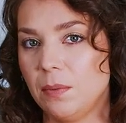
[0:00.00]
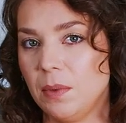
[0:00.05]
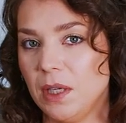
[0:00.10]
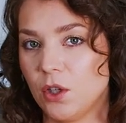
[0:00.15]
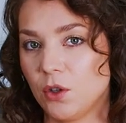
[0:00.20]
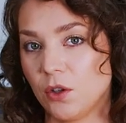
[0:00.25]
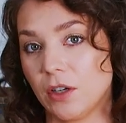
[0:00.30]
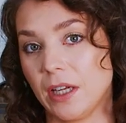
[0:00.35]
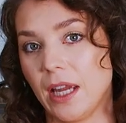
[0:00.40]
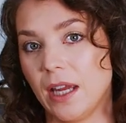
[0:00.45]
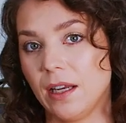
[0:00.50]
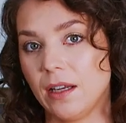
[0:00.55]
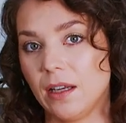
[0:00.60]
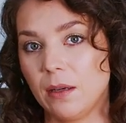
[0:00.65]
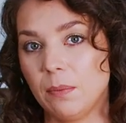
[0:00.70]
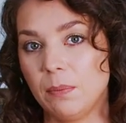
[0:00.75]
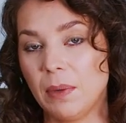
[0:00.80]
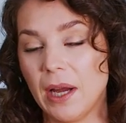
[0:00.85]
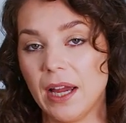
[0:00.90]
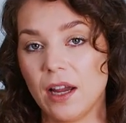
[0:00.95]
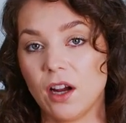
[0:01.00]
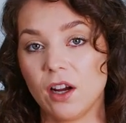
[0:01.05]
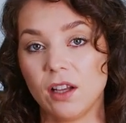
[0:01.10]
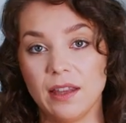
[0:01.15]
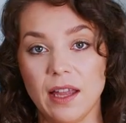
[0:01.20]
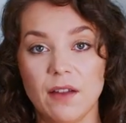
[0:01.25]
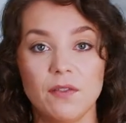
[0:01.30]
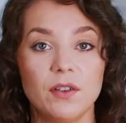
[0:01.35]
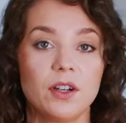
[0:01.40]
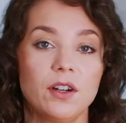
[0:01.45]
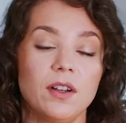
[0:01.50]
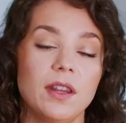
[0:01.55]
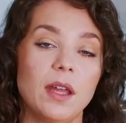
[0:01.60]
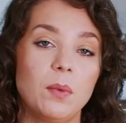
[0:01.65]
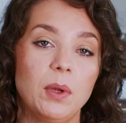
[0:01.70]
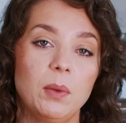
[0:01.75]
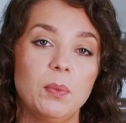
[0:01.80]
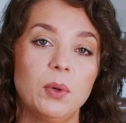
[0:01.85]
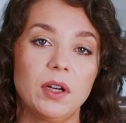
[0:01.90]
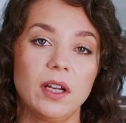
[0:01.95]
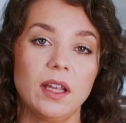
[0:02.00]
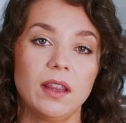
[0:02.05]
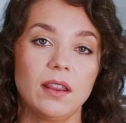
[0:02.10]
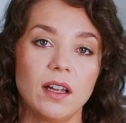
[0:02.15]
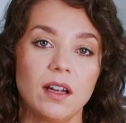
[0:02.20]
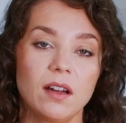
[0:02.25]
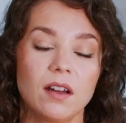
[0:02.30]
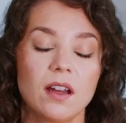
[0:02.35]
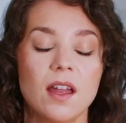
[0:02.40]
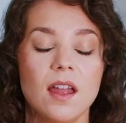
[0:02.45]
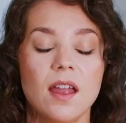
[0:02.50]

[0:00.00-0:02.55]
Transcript: be created by our leavener that we put in there.